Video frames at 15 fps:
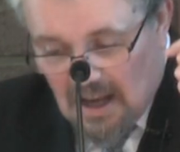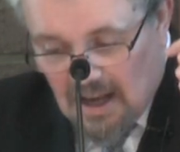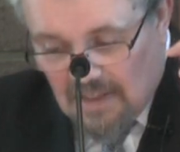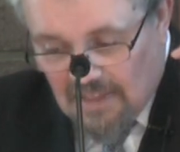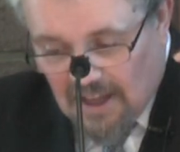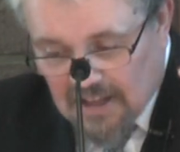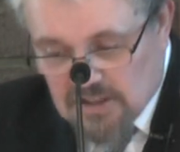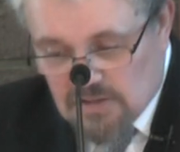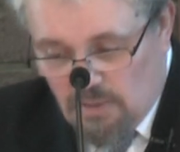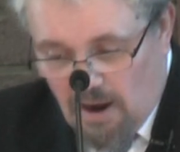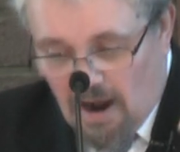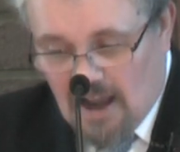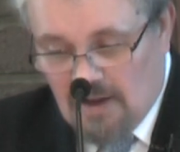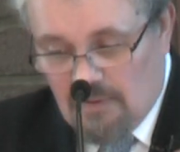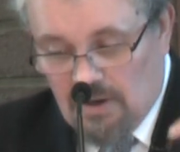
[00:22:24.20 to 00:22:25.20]
And that's
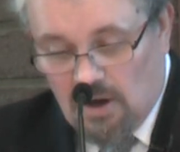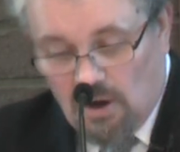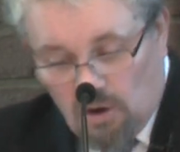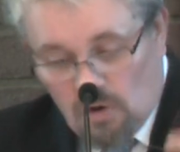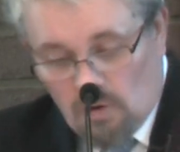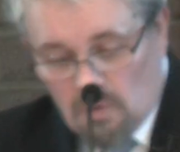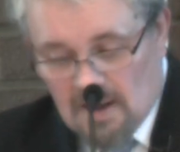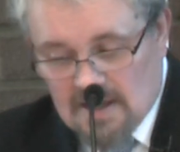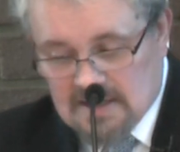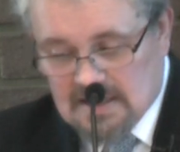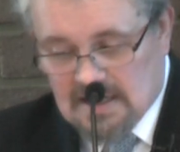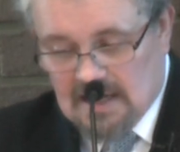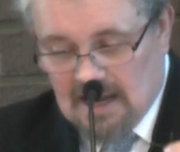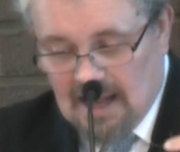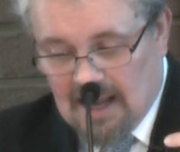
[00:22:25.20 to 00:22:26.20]
why we
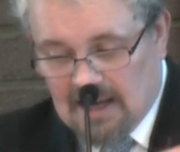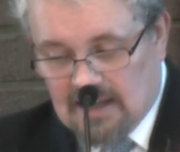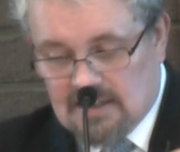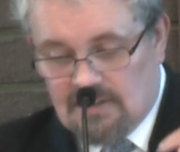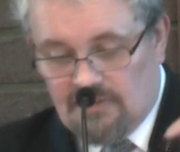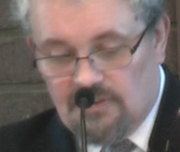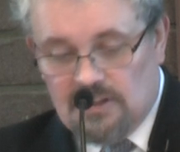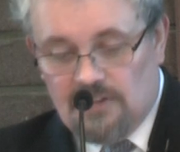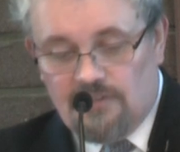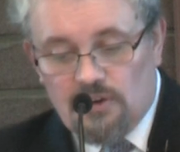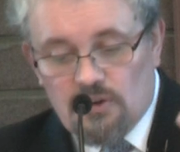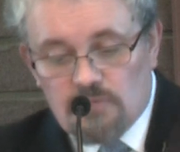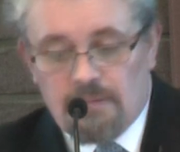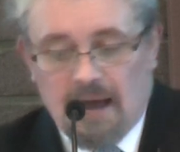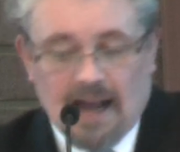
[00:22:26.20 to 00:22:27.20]
always collect for the
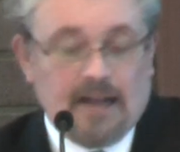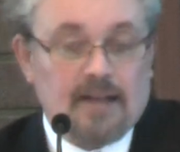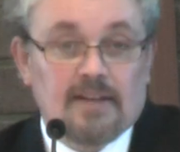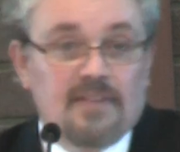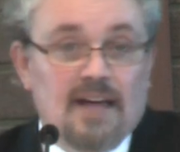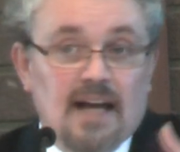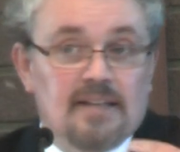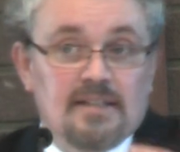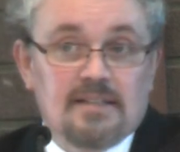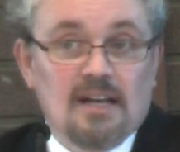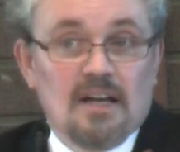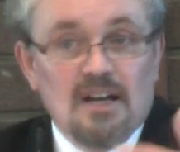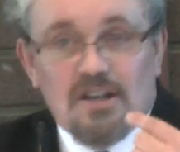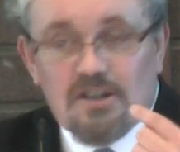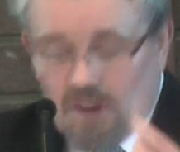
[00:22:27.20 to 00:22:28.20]
food bank, and that's
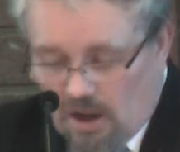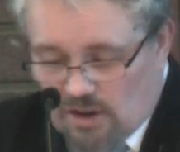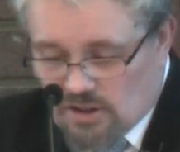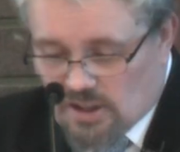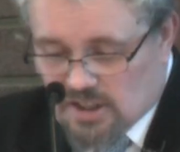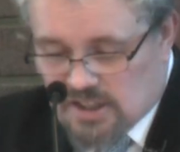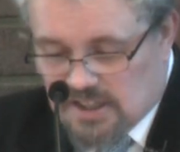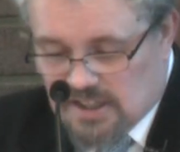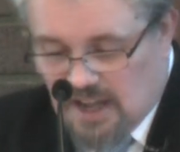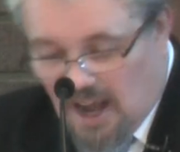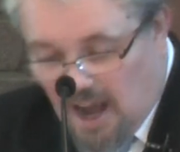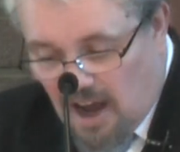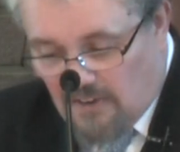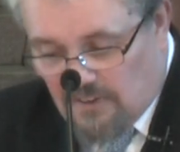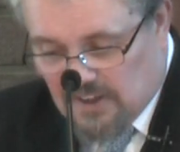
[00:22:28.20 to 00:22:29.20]
not just at
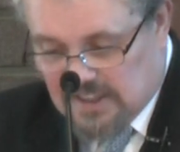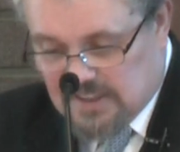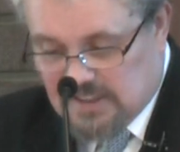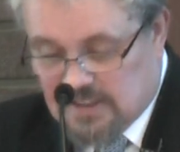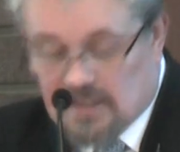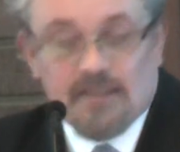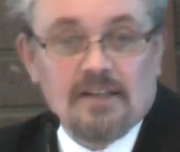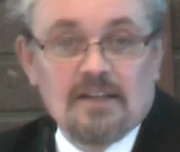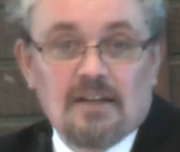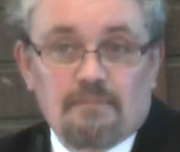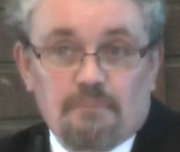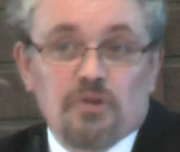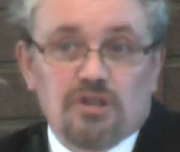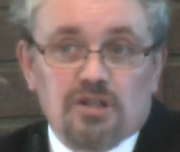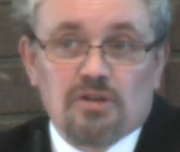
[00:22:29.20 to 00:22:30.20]
harvest,
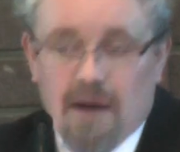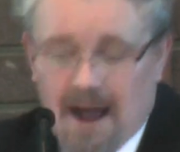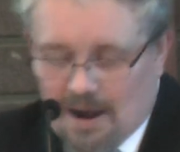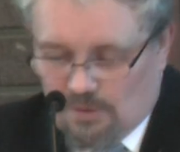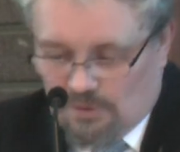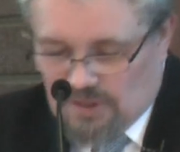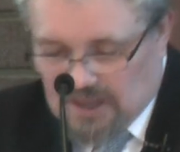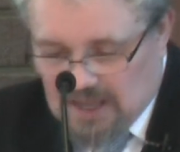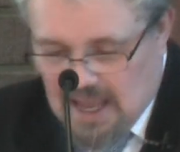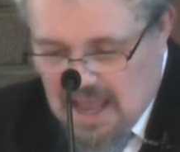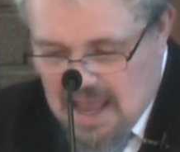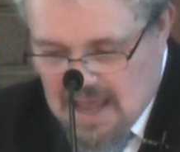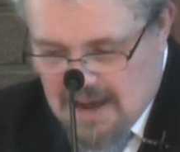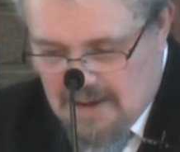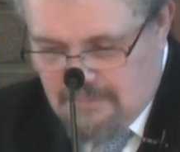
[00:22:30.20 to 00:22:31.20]
but throughout the
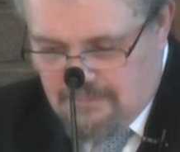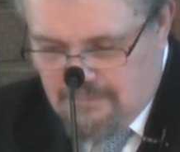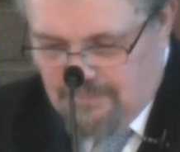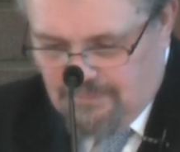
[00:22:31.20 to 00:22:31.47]
year.